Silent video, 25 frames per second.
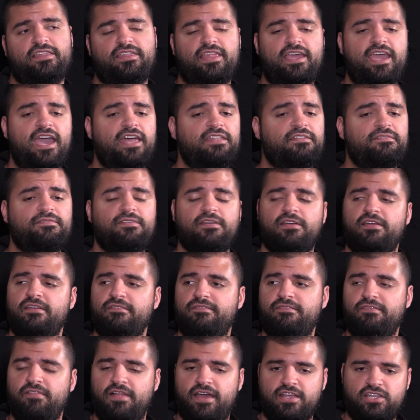and they had a
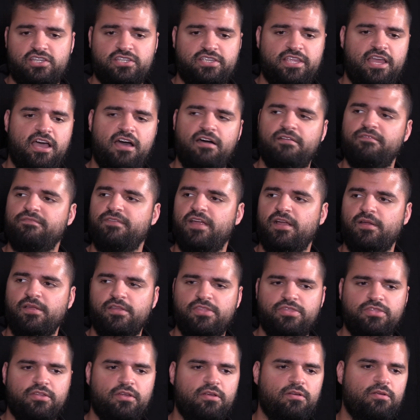very fleshed out,
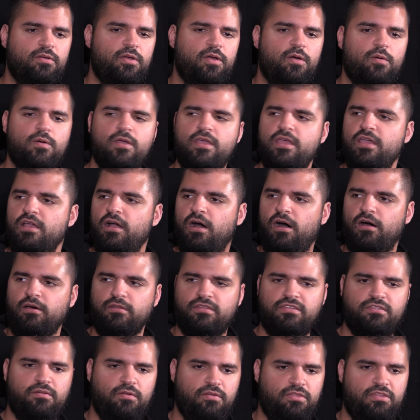very thorough,
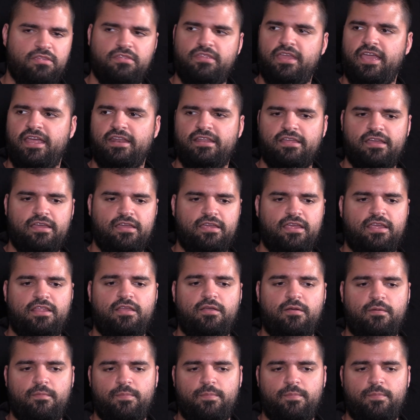all sorts of data.